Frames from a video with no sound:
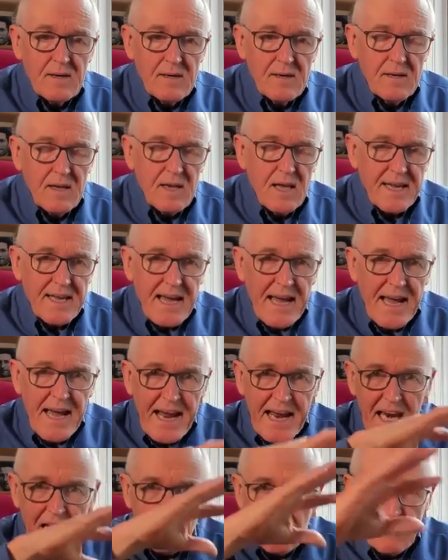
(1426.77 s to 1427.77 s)
like a
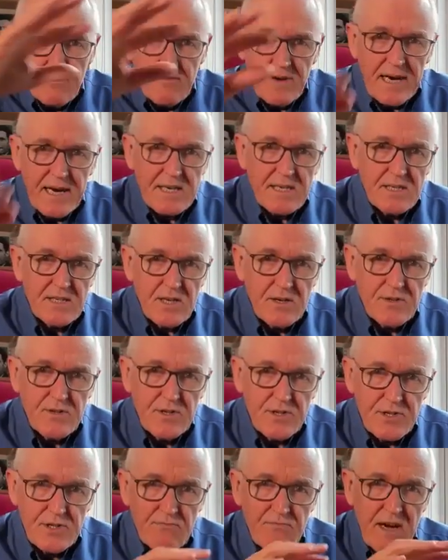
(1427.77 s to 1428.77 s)
halo effect. So
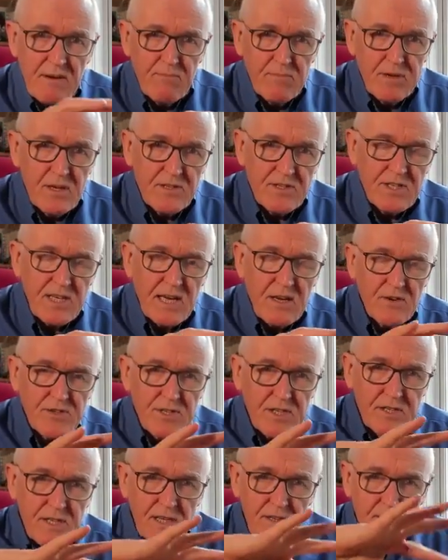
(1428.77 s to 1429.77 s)
there's the red blood cells,
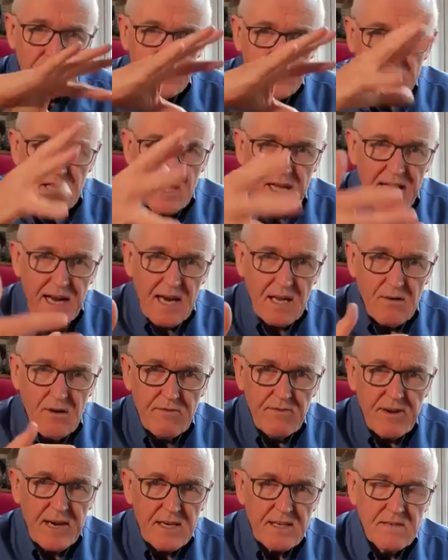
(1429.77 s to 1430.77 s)
and then there's the halo
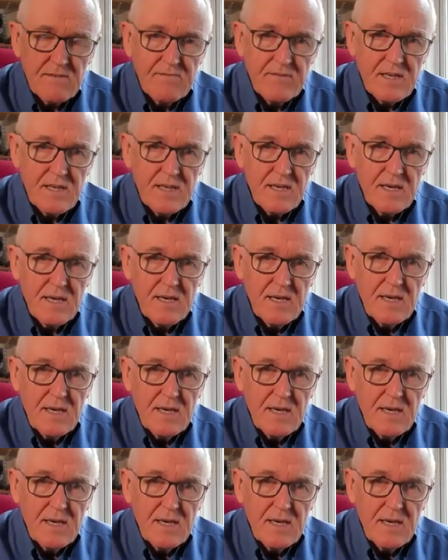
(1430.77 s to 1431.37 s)
effect of the